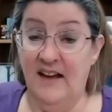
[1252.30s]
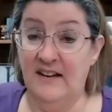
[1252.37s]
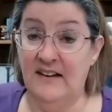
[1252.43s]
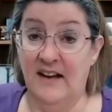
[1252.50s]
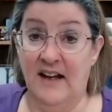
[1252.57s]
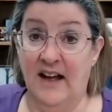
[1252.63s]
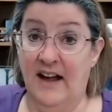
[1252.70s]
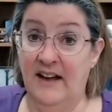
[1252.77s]

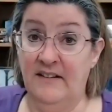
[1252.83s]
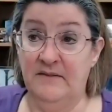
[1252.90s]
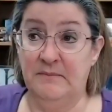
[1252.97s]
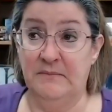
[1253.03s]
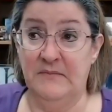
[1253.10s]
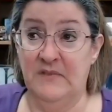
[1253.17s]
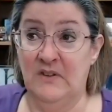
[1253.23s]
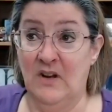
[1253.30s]

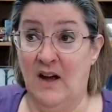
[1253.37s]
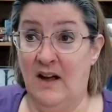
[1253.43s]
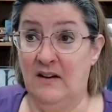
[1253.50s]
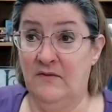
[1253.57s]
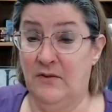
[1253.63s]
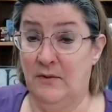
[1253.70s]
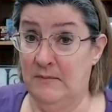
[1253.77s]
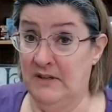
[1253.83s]
I'm not
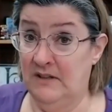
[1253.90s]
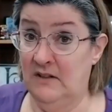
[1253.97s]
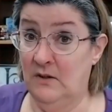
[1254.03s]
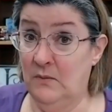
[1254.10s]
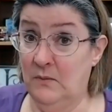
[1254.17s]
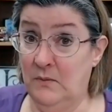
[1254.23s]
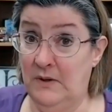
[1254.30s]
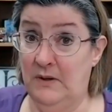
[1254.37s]
familiar
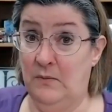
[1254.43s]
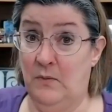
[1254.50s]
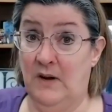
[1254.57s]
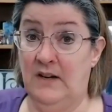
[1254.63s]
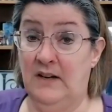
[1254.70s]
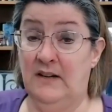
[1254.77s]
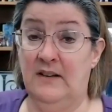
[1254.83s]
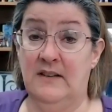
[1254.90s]
with what
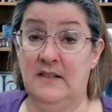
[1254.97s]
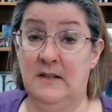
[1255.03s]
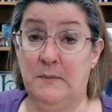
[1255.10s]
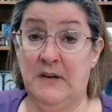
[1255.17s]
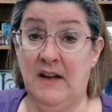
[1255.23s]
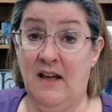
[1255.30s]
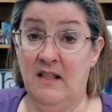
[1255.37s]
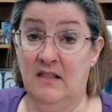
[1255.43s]
it is,
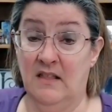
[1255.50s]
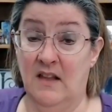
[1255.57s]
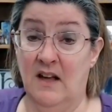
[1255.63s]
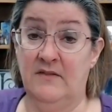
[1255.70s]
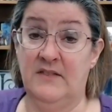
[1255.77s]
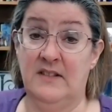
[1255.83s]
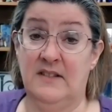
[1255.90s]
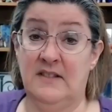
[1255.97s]
but I love
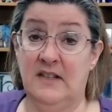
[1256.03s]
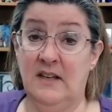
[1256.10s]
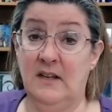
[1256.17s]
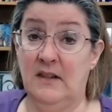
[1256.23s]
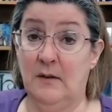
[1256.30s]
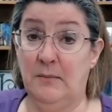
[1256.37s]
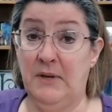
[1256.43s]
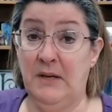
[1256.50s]
to see
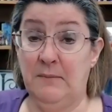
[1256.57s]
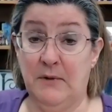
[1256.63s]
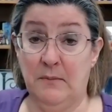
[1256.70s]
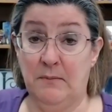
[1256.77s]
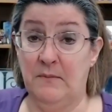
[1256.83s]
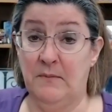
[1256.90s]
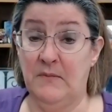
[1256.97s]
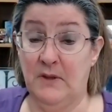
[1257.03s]
the people,
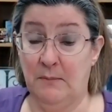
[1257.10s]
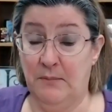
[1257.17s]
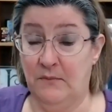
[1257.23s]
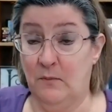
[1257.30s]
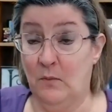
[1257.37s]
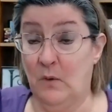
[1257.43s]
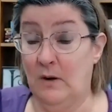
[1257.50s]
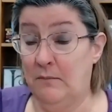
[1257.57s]

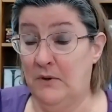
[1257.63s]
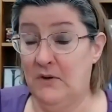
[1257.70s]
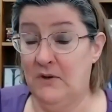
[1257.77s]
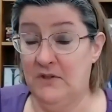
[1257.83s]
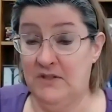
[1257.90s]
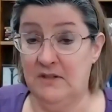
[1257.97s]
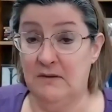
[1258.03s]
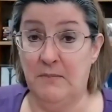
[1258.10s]
one
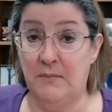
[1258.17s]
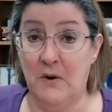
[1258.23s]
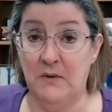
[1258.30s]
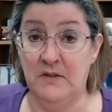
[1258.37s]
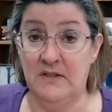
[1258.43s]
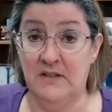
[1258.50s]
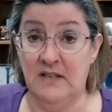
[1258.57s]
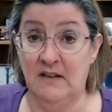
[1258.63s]
person
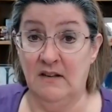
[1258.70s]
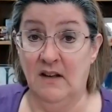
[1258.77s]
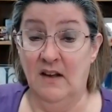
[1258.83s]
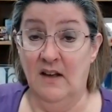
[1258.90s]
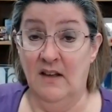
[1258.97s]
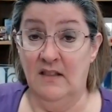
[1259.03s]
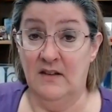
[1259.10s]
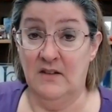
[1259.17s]
posting
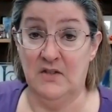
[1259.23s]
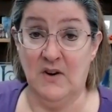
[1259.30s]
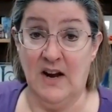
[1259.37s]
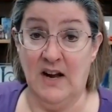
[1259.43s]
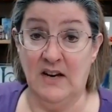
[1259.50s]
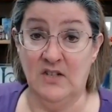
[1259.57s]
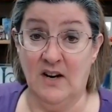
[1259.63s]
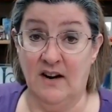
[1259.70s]
their
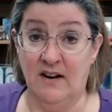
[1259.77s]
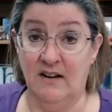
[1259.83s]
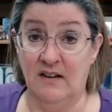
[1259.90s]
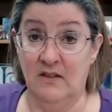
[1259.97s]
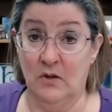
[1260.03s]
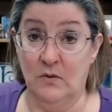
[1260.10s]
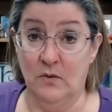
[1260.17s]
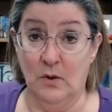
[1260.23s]
scratch art in
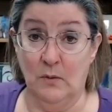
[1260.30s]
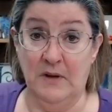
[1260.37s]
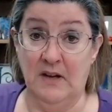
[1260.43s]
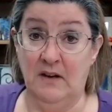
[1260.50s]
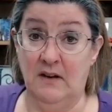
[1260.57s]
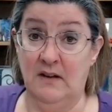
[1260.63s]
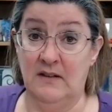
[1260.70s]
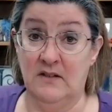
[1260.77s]
the group.
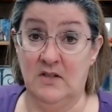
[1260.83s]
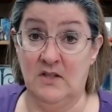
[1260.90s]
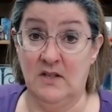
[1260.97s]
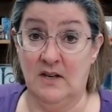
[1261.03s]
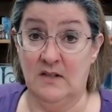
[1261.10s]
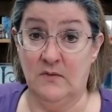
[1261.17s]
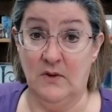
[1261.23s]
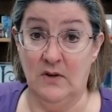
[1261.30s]
It is
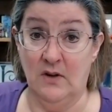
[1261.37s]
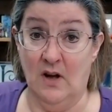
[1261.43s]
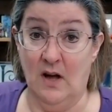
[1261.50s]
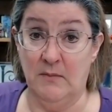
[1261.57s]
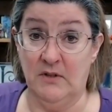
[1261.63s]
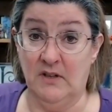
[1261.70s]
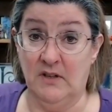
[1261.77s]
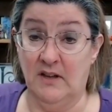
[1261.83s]
just
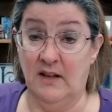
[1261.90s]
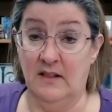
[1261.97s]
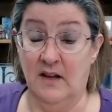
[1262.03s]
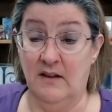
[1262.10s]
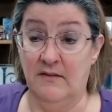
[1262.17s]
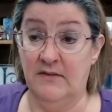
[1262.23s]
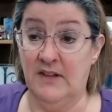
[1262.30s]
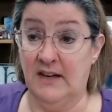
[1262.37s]
phenomenal. I
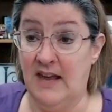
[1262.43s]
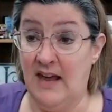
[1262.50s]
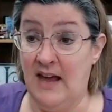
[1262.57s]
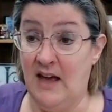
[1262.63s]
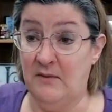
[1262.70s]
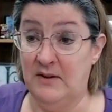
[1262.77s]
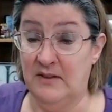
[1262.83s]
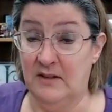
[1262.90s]
love the
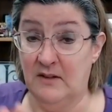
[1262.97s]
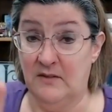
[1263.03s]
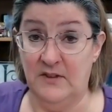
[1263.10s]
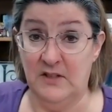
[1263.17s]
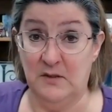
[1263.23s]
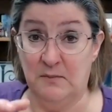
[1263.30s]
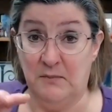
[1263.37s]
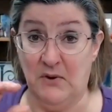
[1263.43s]
cat with the
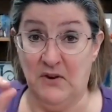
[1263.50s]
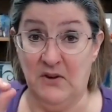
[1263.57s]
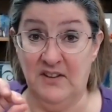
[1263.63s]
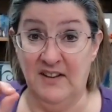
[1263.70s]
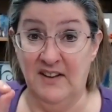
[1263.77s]
fishbowl.